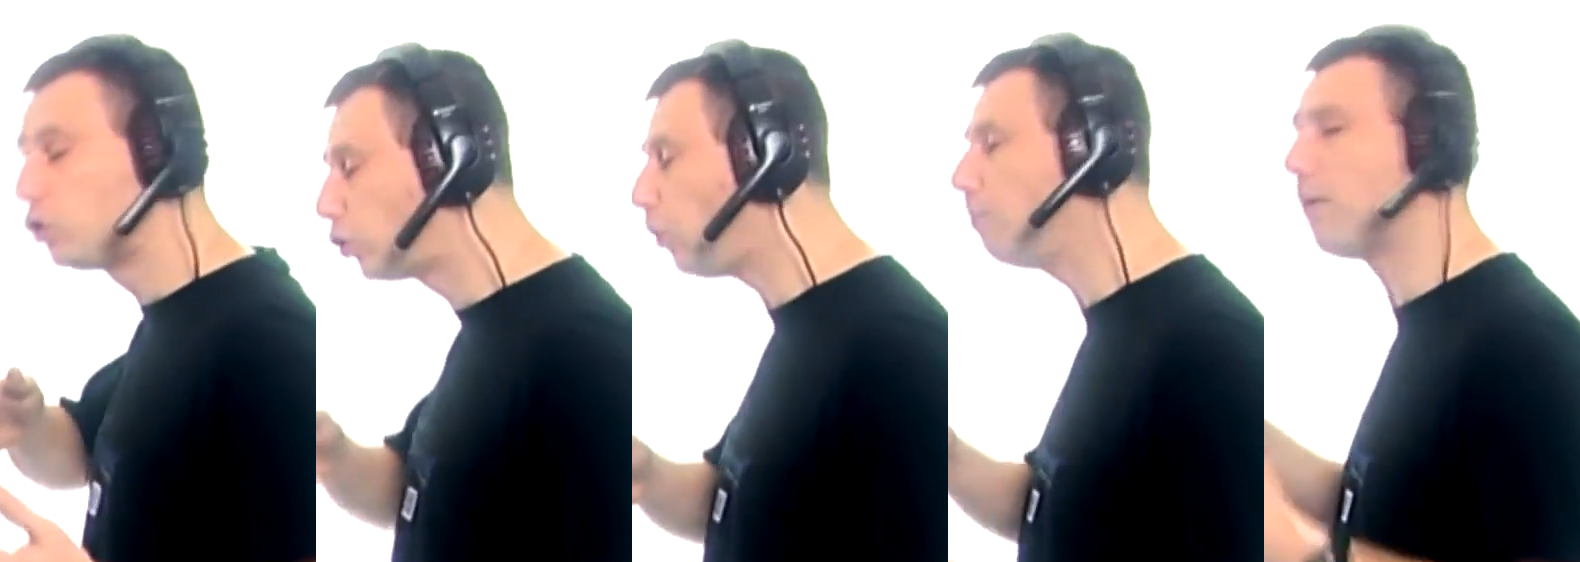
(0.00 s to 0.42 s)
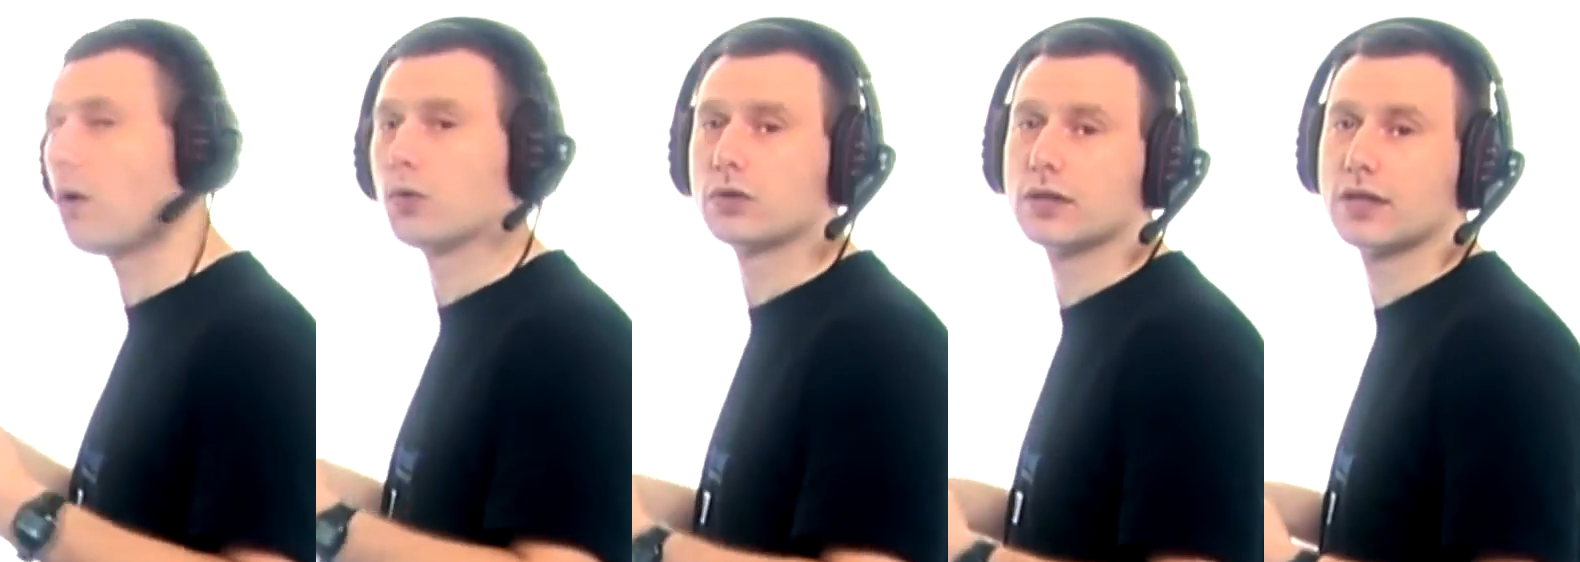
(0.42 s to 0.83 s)

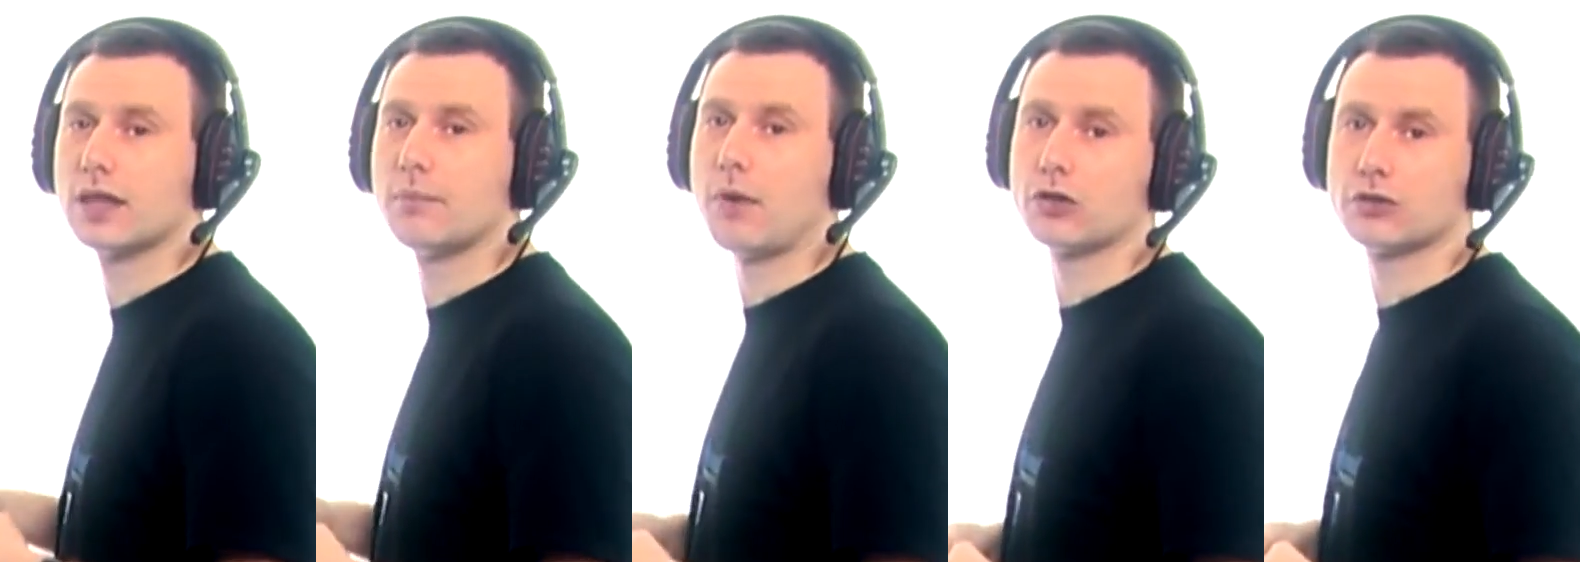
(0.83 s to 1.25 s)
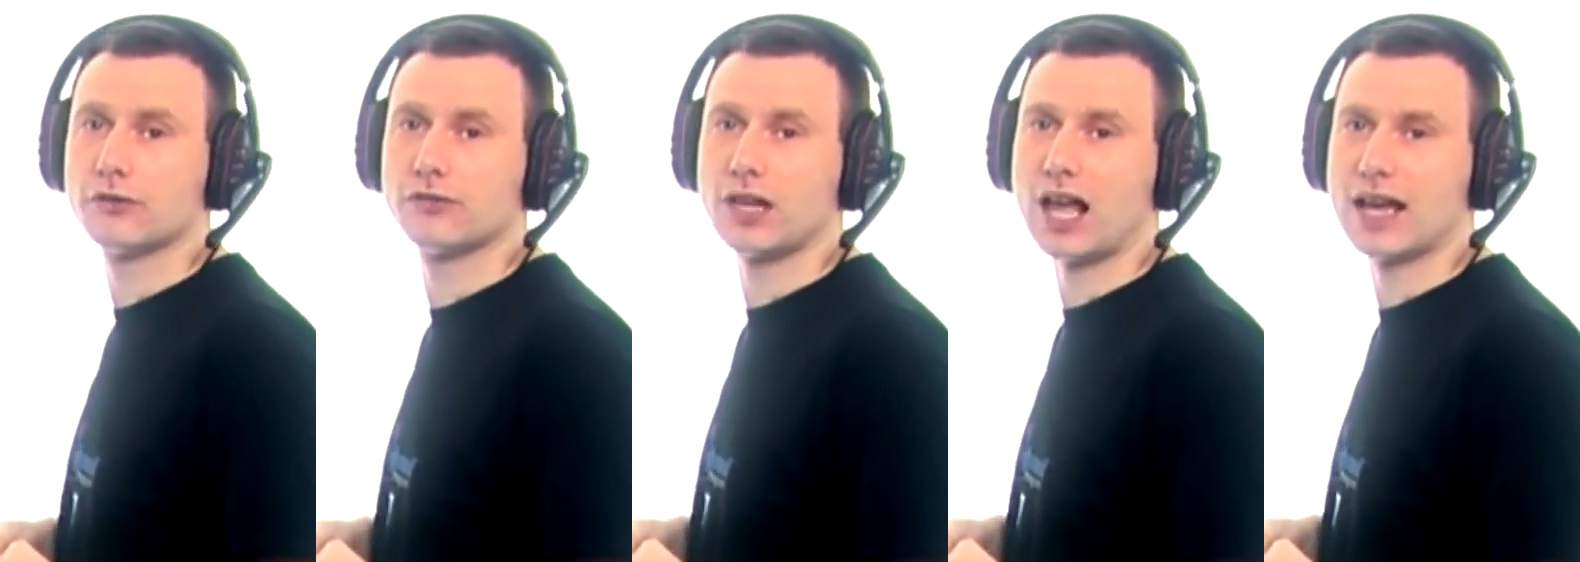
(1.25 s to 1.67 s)
doubled the amount
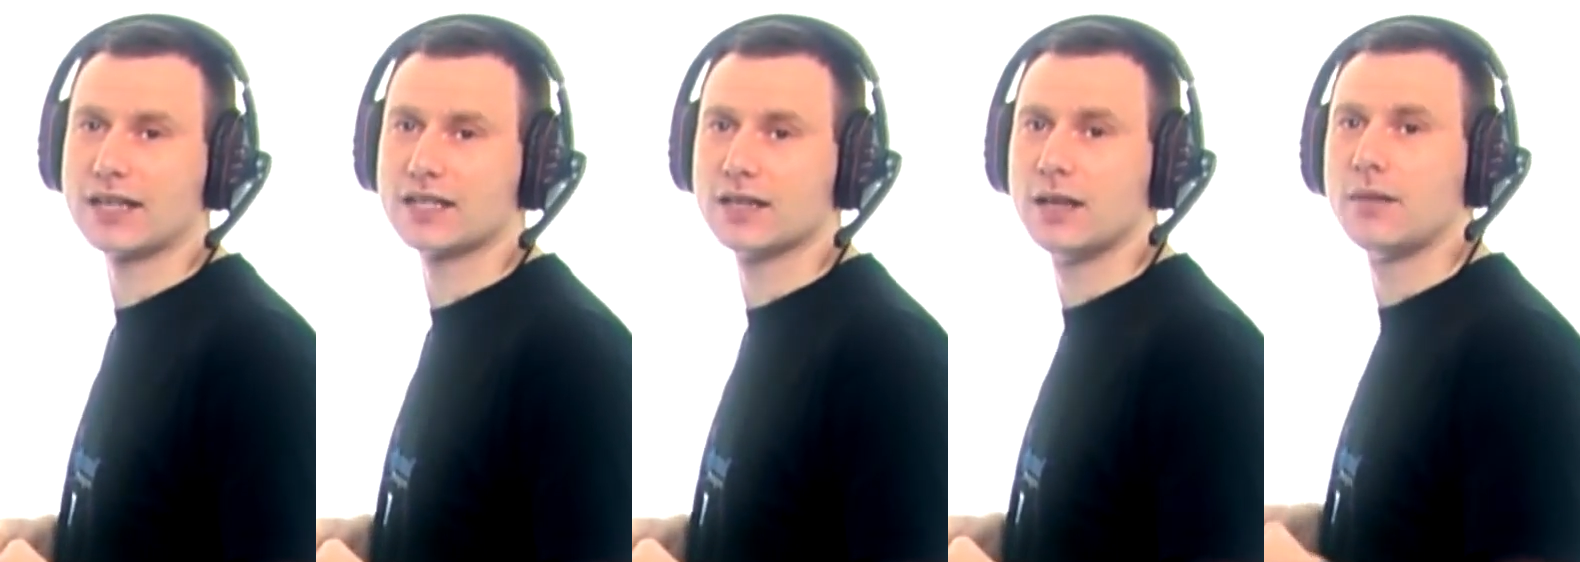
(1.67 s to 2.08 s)
of light